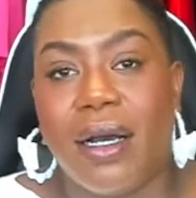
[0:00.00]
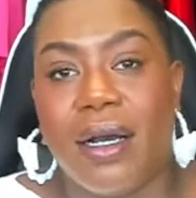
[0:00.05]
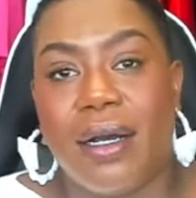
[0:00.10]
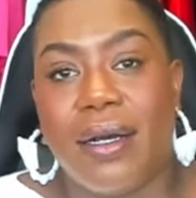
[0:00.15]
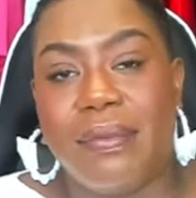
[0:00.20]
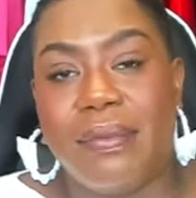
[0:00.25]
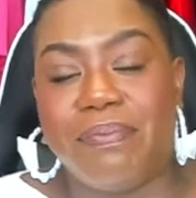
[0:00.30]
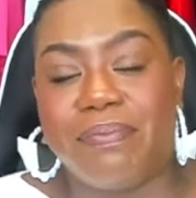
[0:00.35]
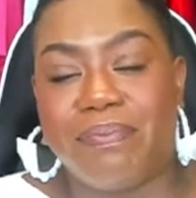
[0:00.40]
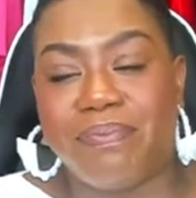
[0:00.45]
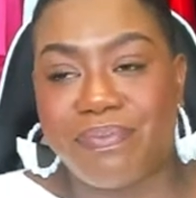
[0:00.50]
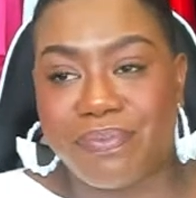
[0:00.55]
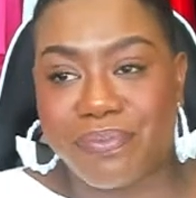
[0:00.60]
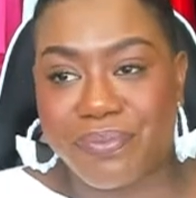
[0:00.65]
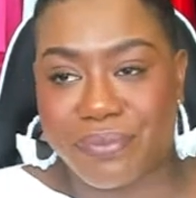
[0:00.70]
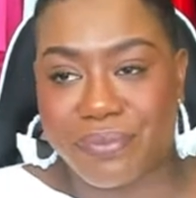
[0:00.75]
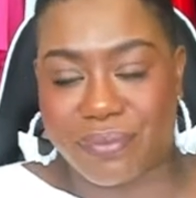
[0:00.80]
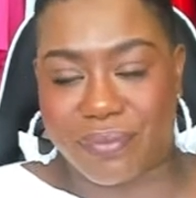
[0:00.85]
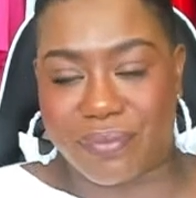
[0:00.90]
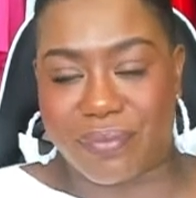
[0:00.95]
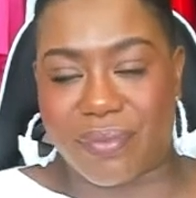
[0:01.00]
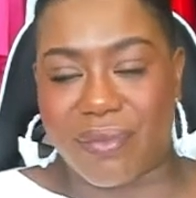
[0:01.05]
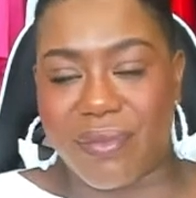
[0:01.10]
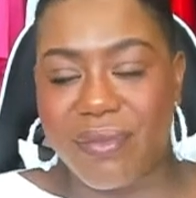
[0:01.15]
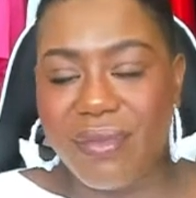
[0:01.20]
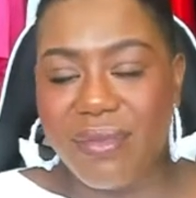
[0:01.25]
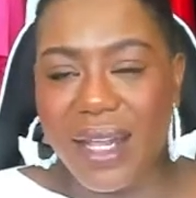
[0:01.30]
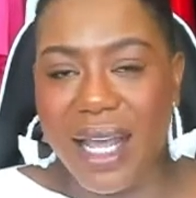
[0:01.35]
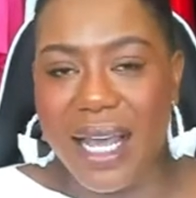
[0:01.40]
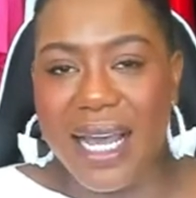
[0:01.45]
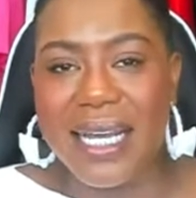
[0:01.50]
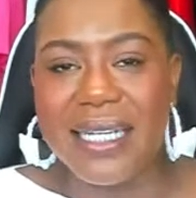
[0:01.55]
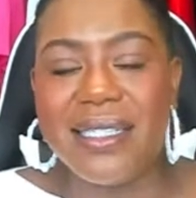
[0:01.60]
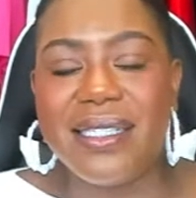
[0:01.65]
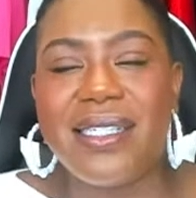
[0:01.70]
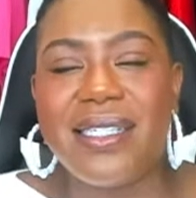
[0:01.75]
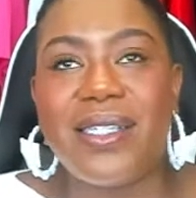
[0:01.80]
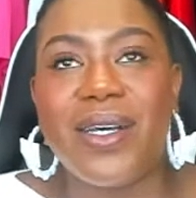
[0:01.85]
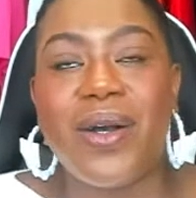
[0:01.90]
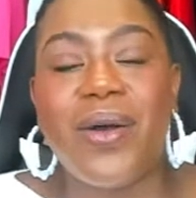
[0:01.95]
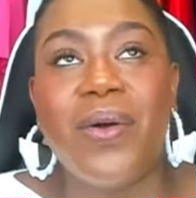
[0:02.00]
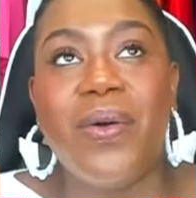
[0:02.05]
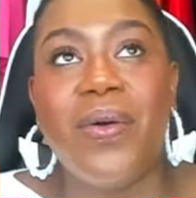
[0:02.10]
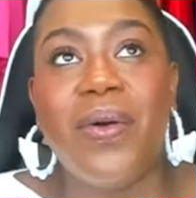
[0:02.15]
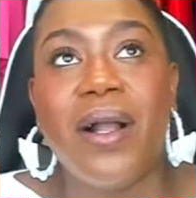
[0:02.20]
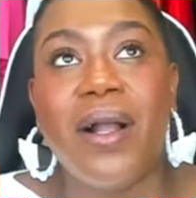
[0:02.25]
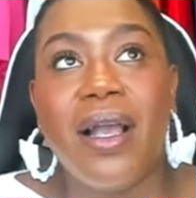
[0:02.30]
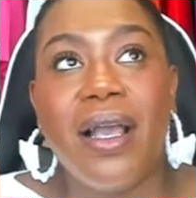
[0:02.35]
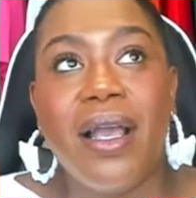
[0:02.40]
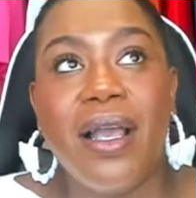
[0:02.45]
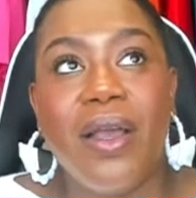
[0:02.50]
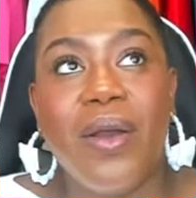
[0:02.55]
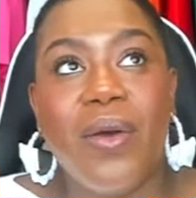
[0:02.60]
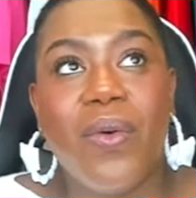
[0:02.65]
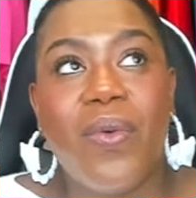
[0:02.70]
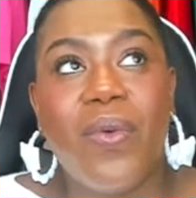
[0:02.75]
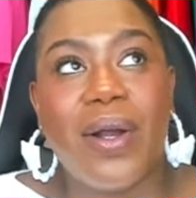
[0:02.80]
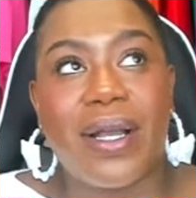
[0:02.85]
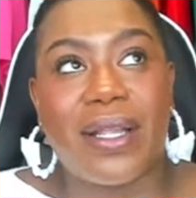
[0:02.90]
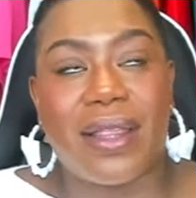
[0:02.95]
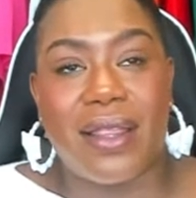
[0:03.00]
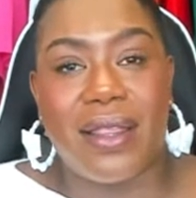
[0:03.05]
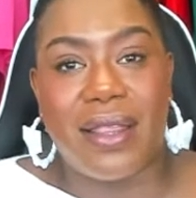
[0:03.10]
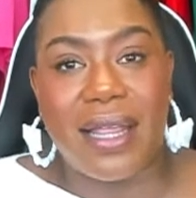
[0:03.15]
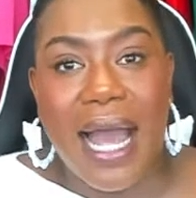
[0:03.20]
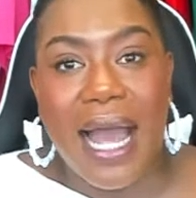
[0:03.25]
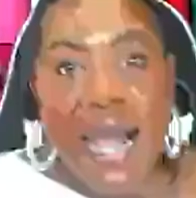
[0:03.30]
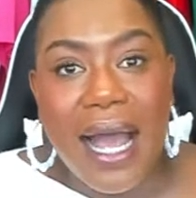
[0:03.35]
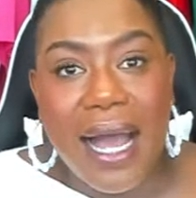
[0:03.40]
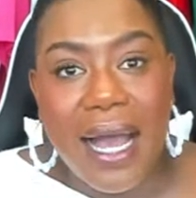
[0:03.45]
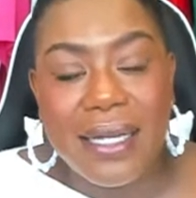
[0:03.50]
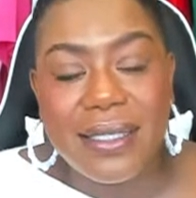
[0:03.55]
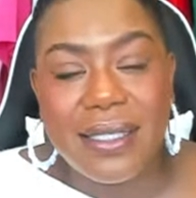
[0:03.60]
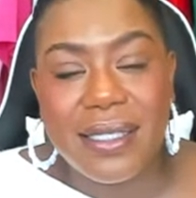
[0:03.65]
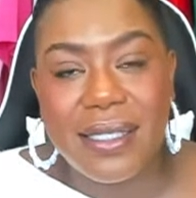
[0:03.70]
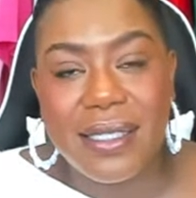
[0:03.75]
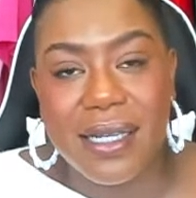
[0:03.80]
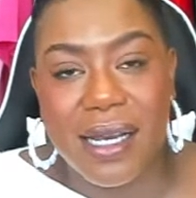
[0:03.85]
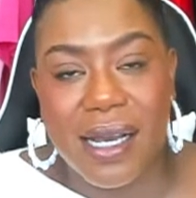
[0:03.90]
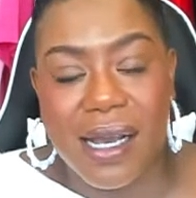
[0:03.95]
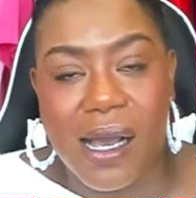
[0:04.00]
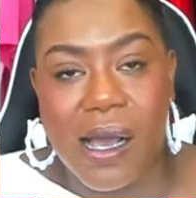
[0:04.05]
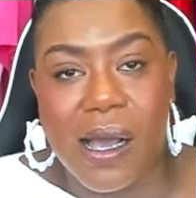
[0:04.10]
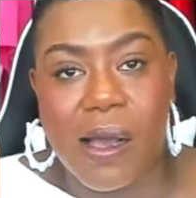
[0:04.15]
Um, and so with that,